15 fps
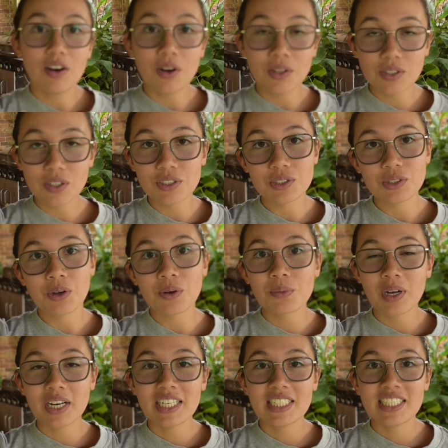On those
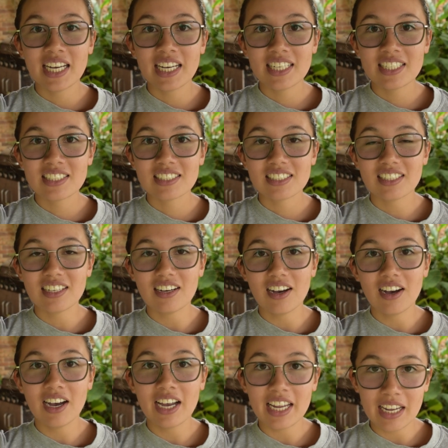non-running days,
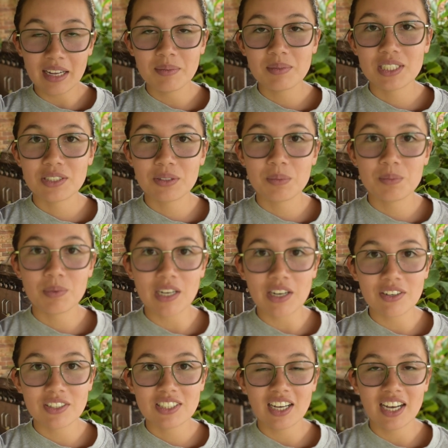I am still
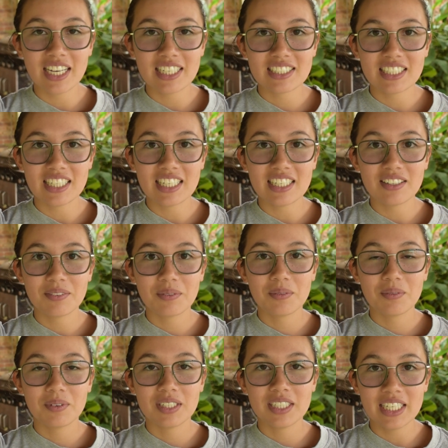prioritizing
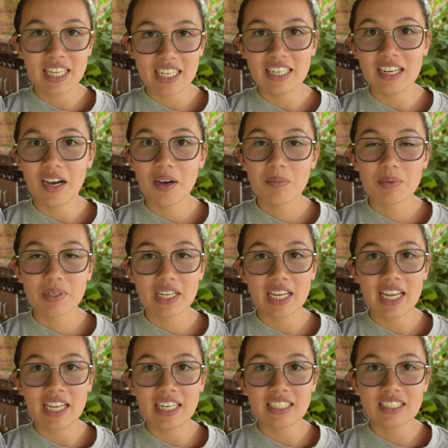getting up
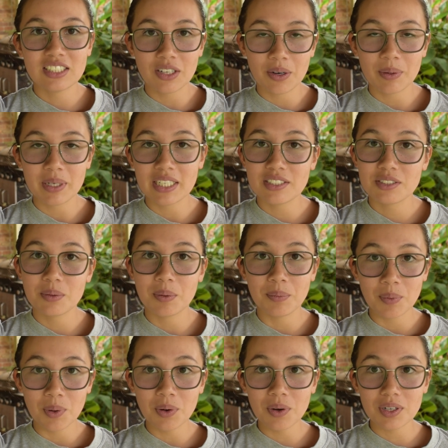and going into a
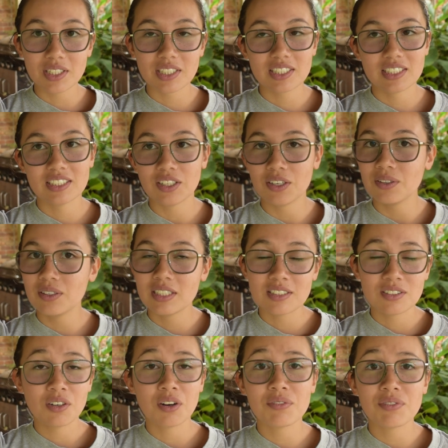walk. So it's
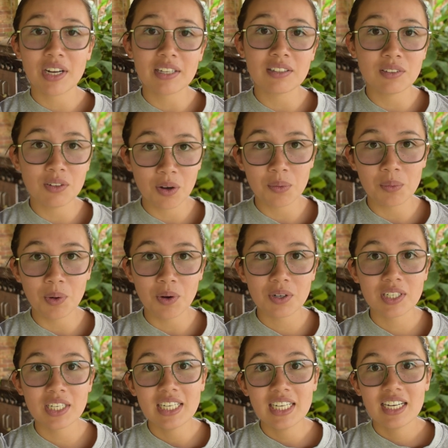not a very long
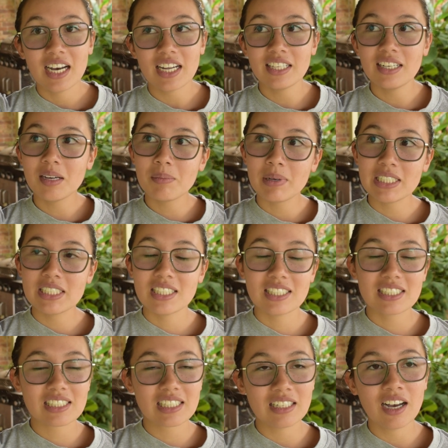walk. I think I mentioned
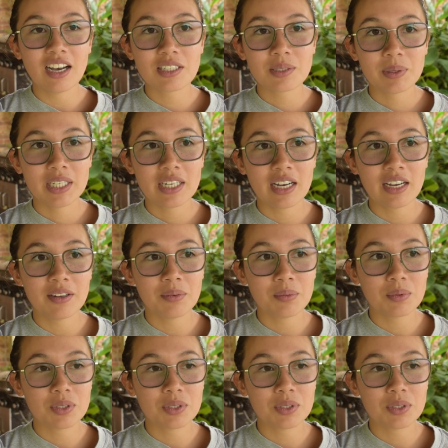this last week. I